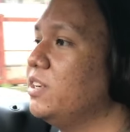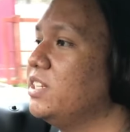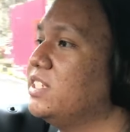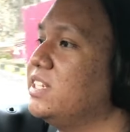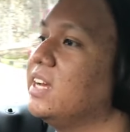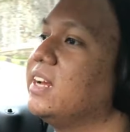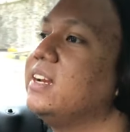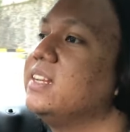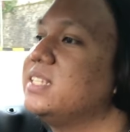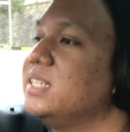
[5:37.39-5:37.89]

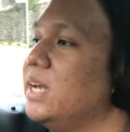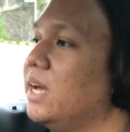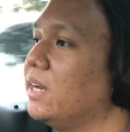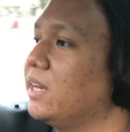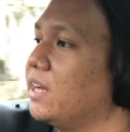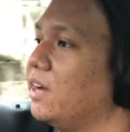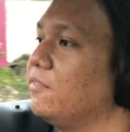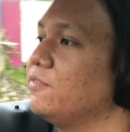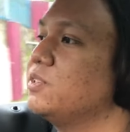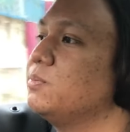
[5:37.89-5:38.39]
ridiculously
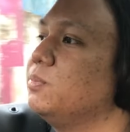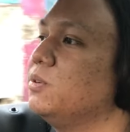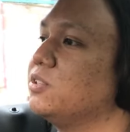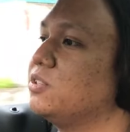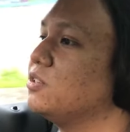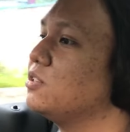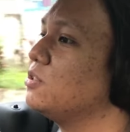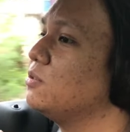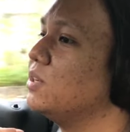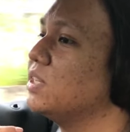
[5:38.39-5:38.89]
uncomfortable
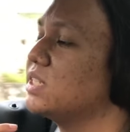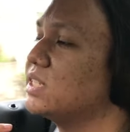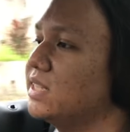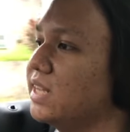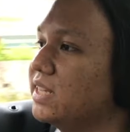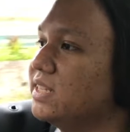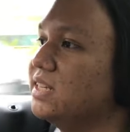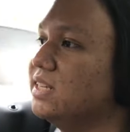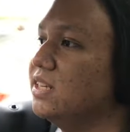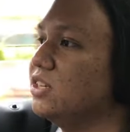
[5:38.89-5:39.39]
due to its
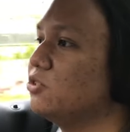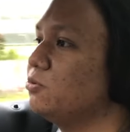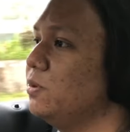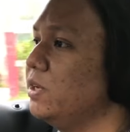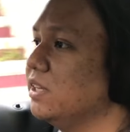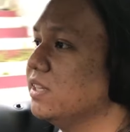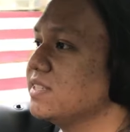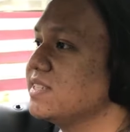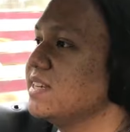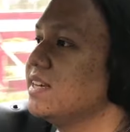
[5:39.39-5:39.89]
19 inch
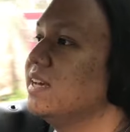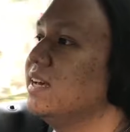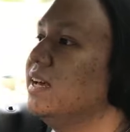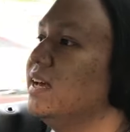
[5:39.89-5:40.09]
wheels.